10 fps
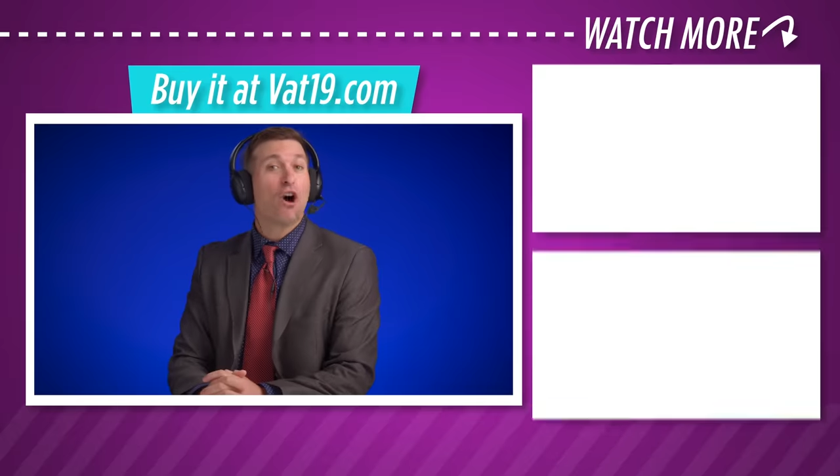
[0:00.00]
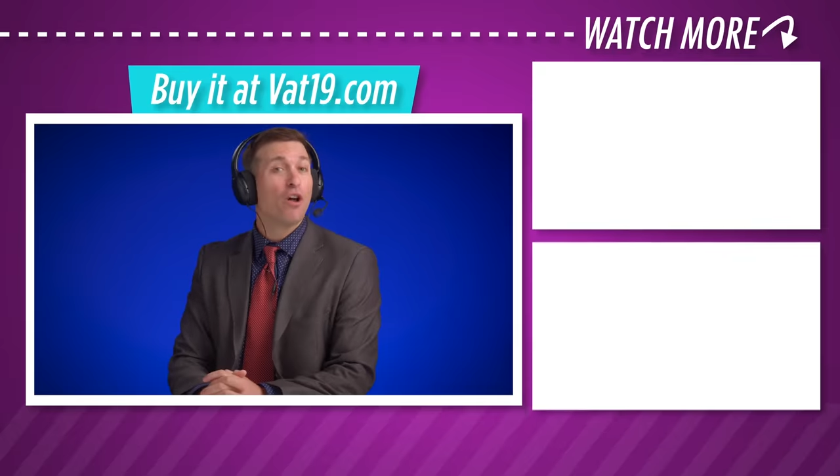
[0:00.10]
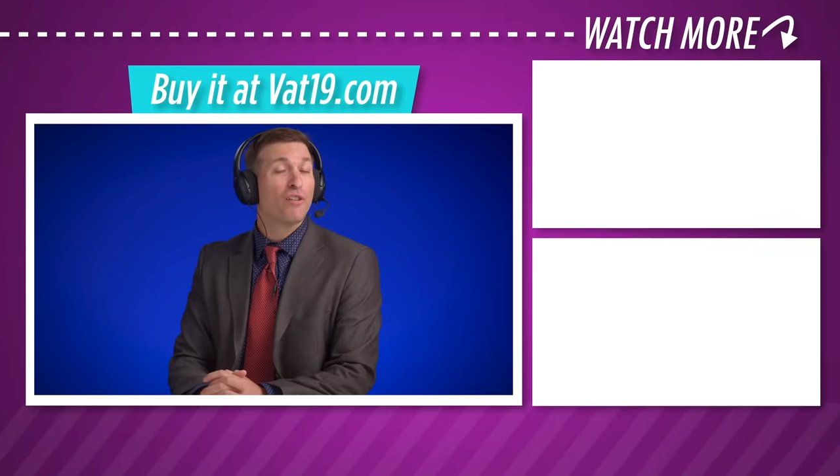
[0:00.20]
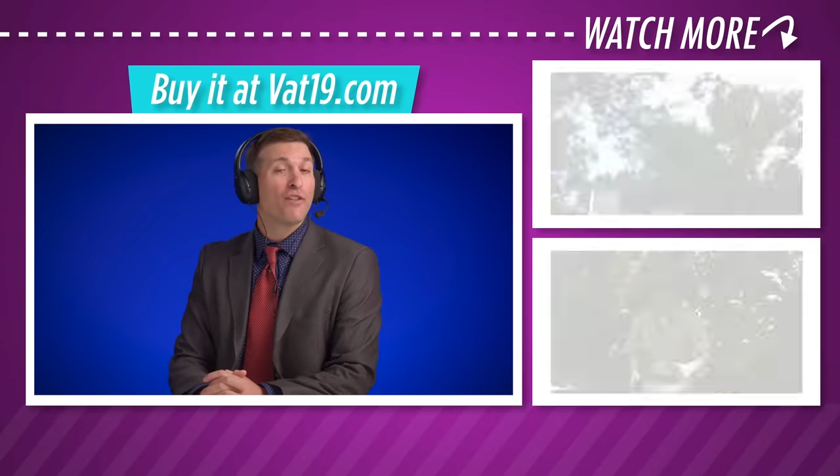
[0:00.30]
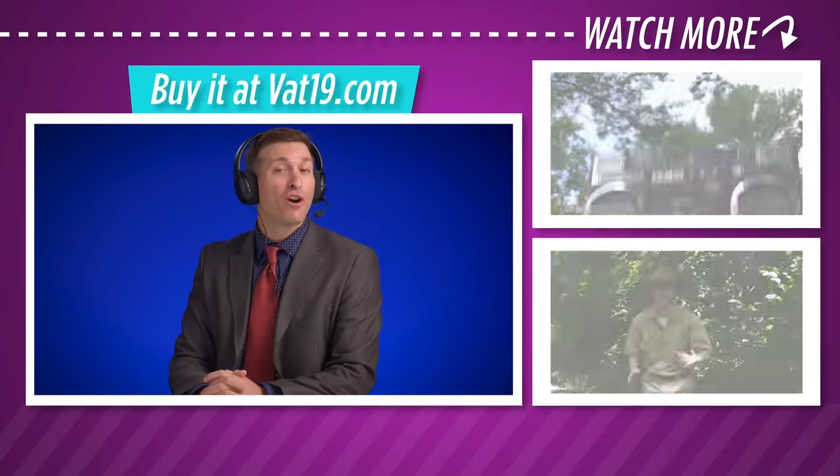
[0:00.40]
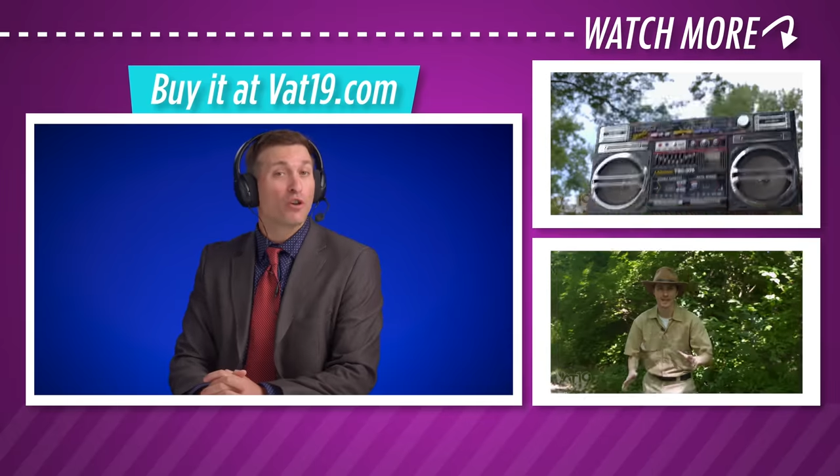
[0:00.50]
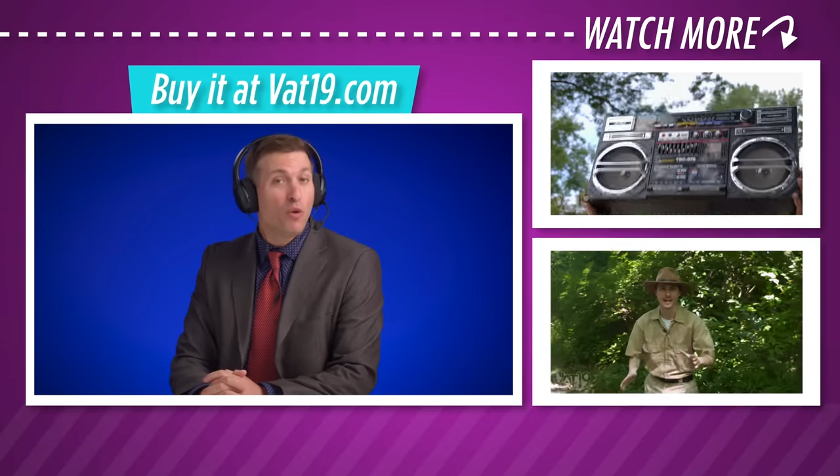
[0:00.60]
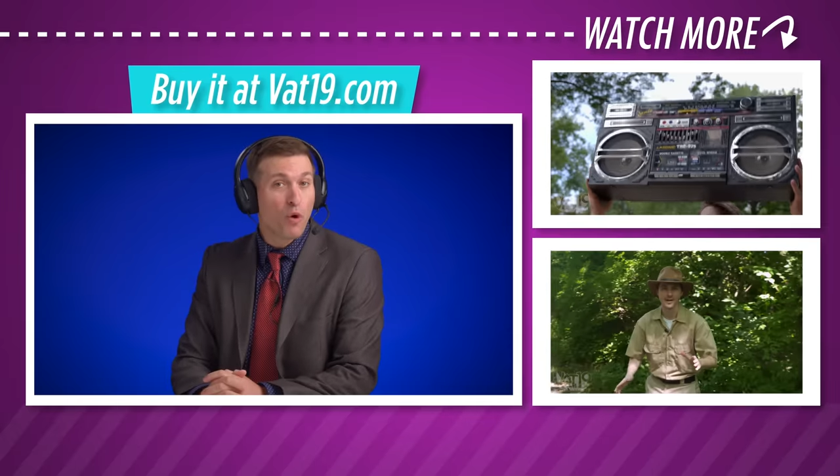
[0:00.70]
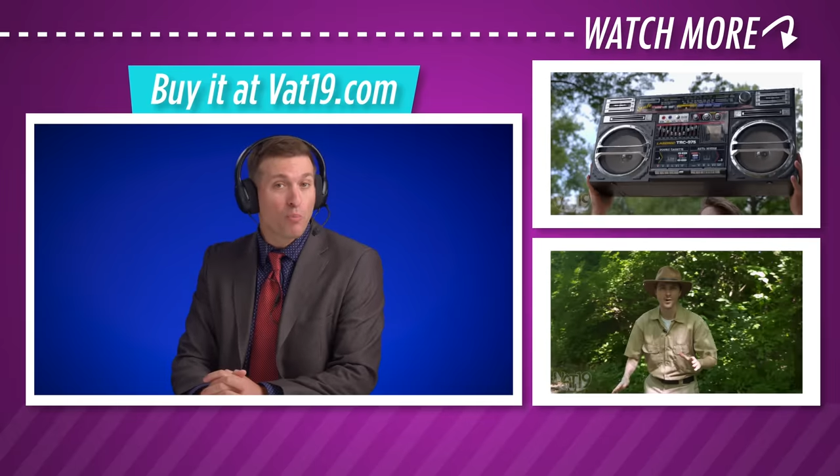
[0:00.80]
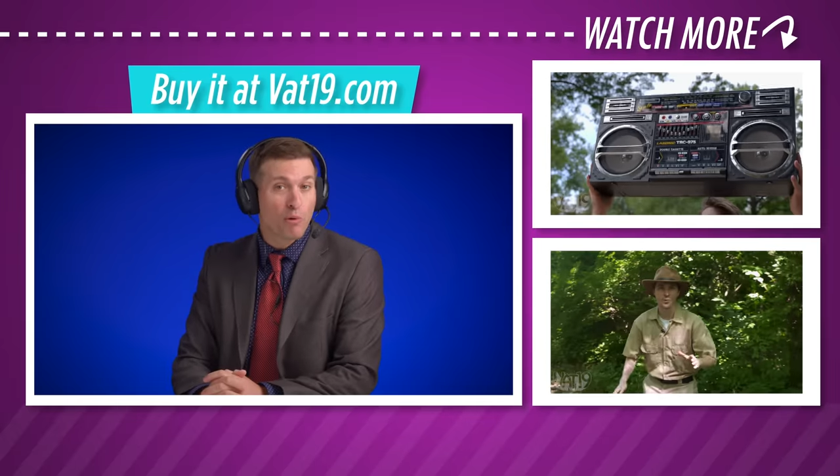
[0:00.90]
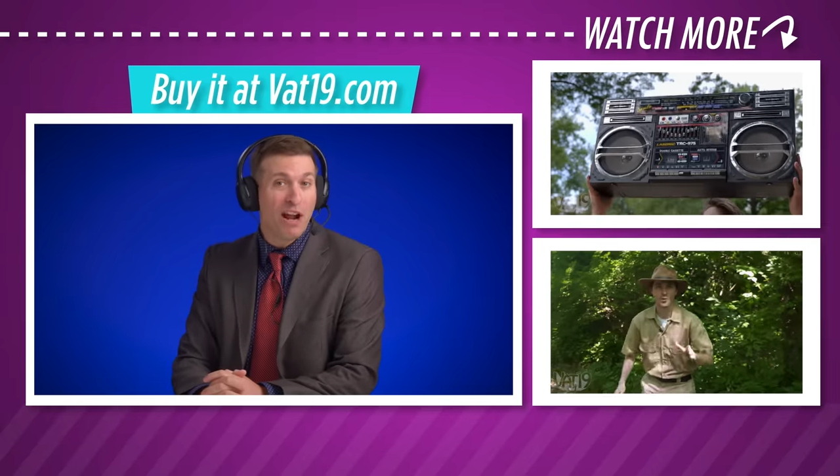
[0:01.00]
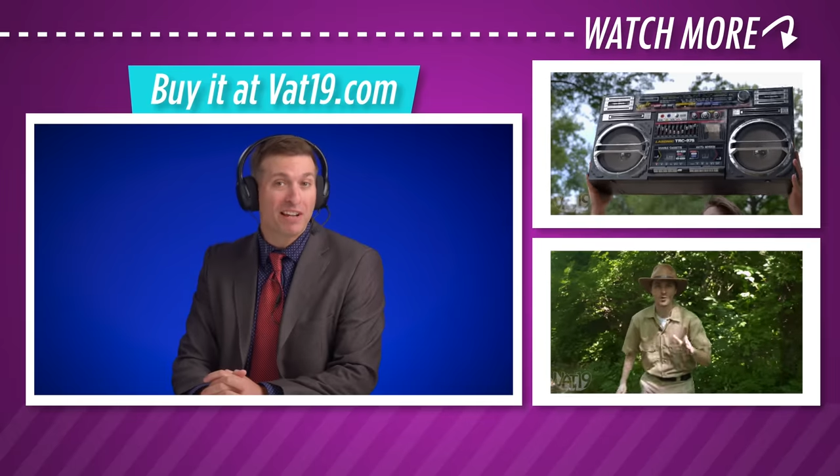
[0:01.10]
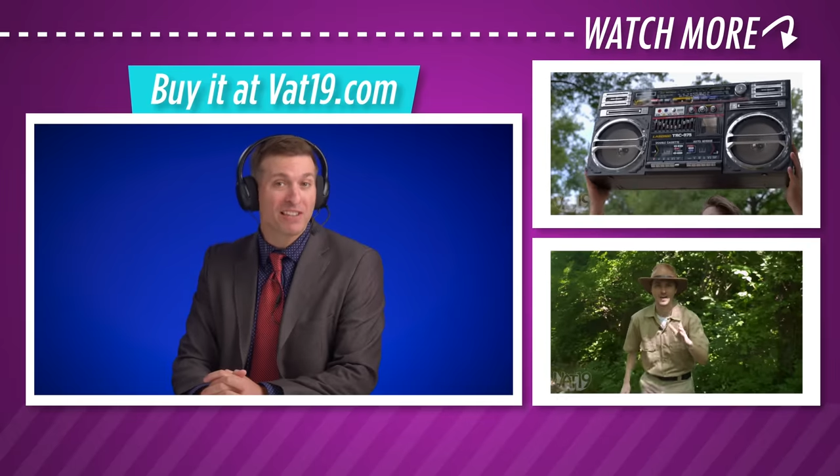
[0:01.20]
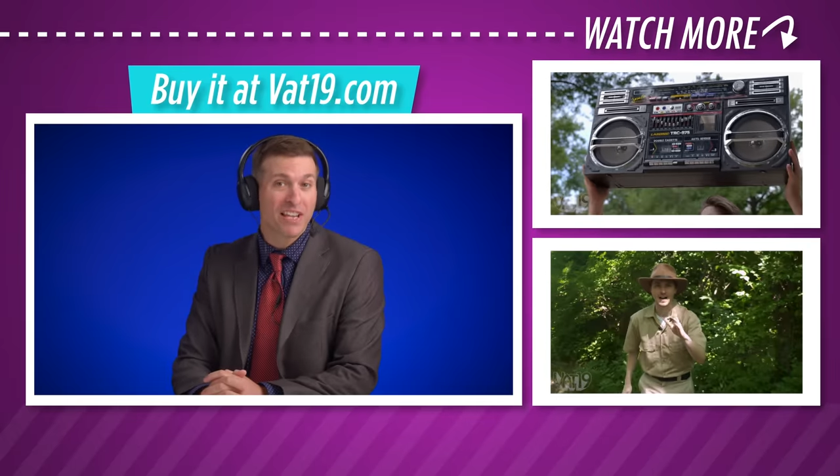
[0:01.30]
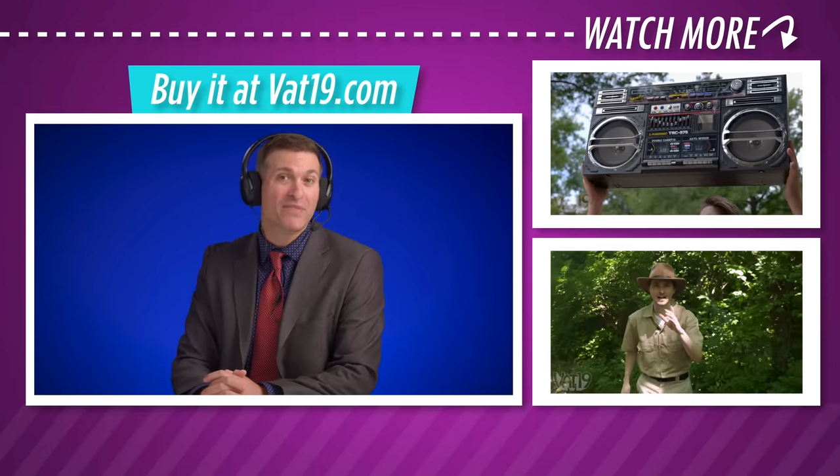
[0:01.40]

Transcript: all of our cool products